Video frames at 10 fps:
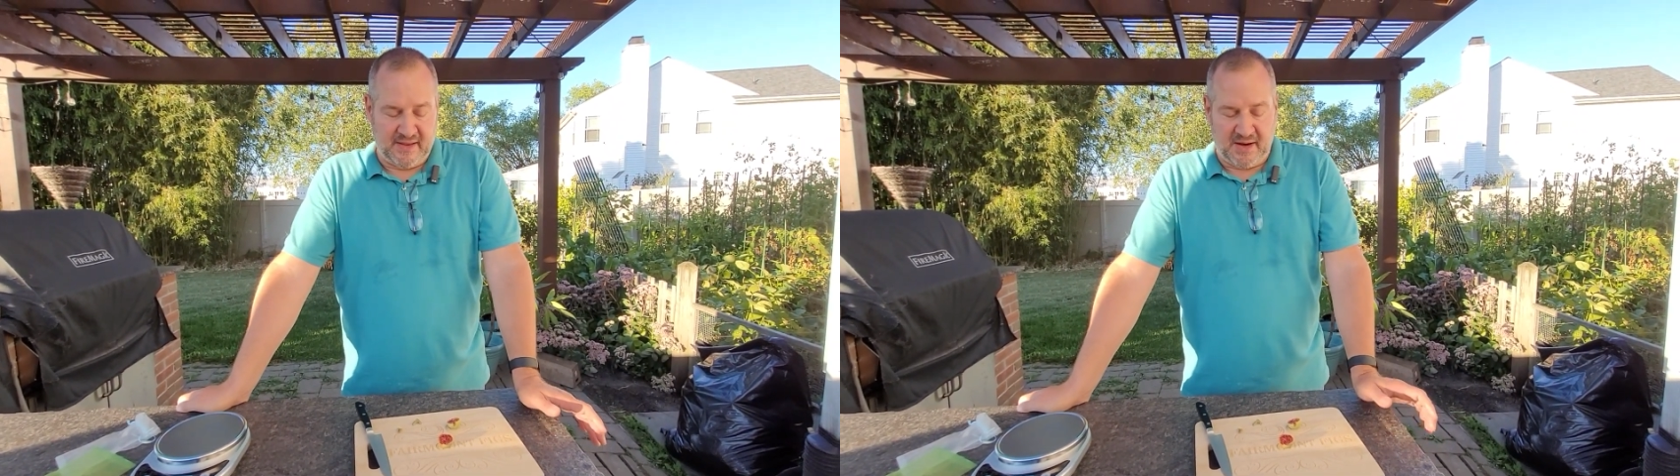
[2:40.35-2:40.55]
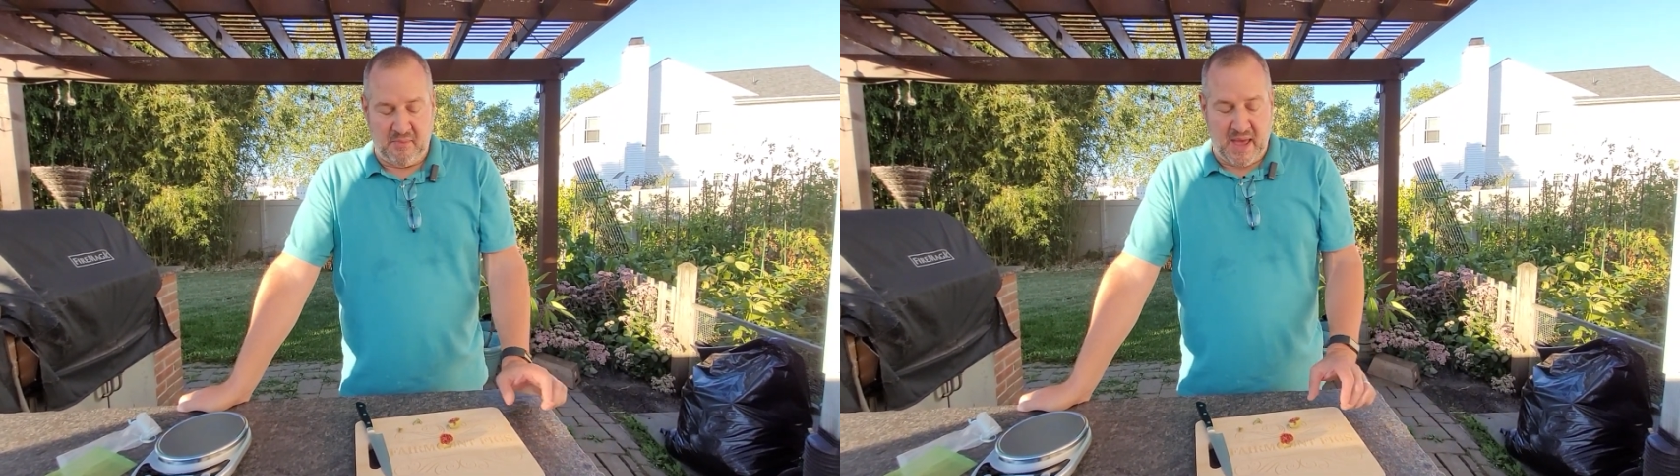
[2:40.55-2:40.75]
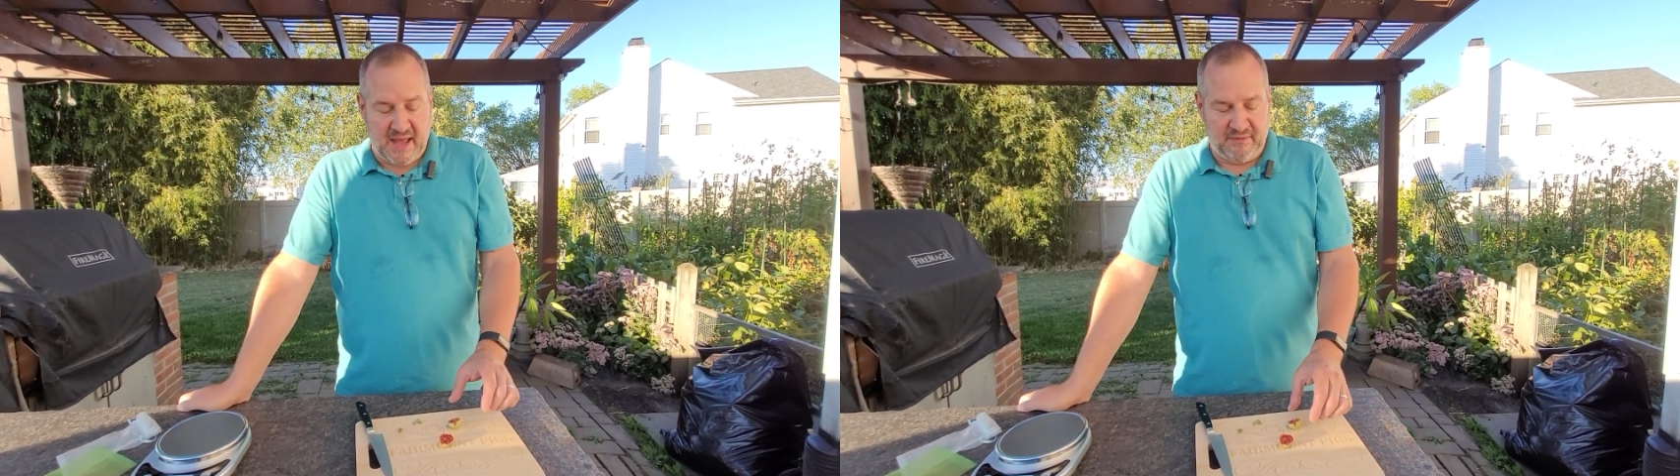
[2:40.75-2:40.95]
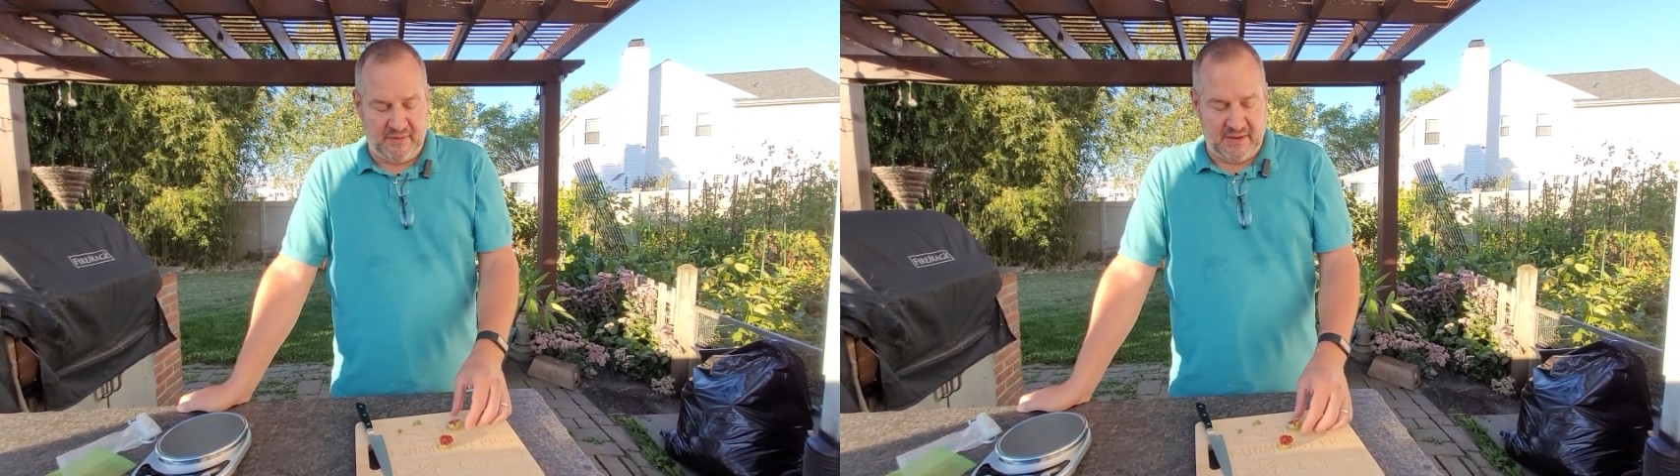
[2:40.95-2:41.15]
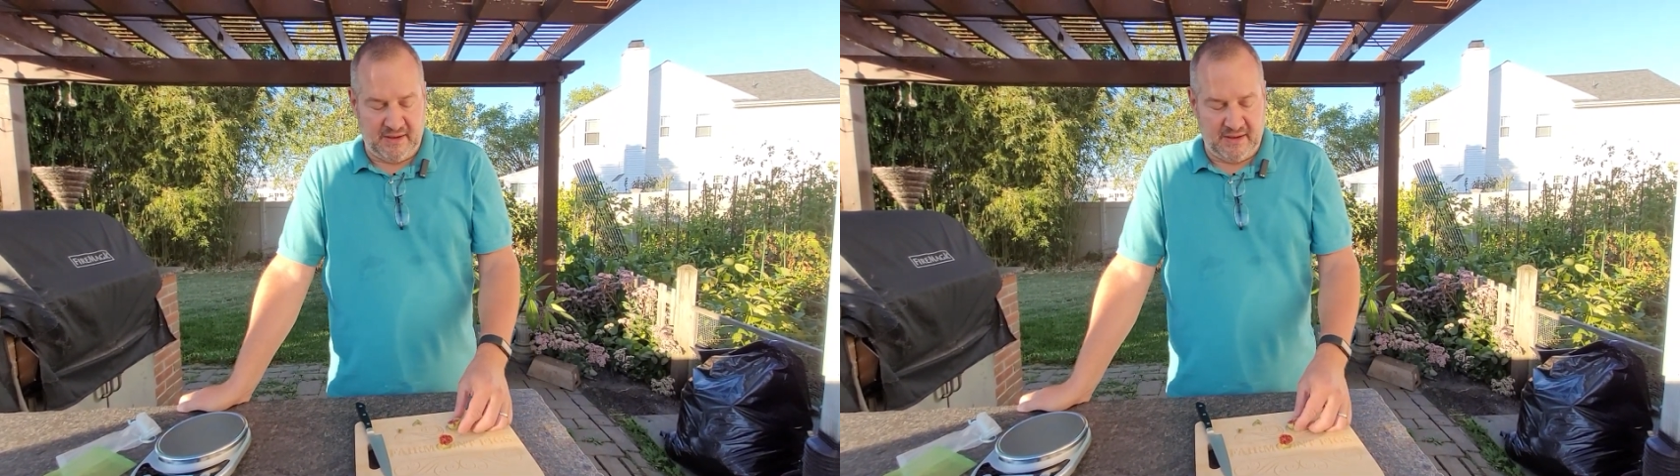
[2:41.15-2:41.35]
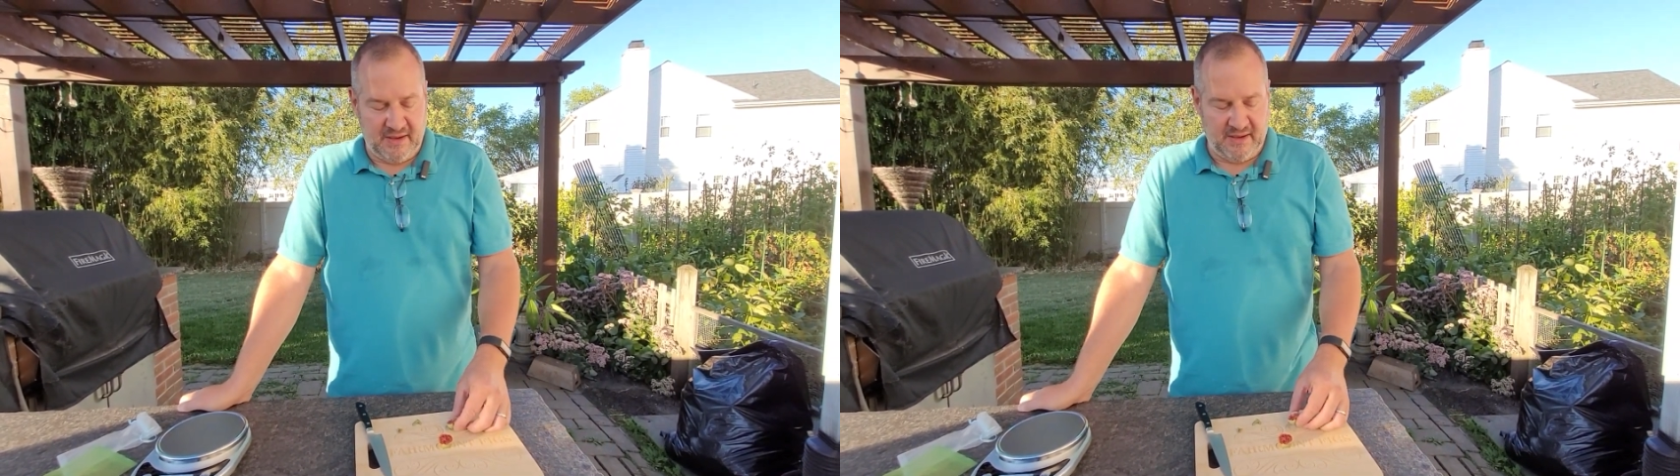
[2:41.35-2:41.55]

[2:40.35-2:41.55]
not a bad fig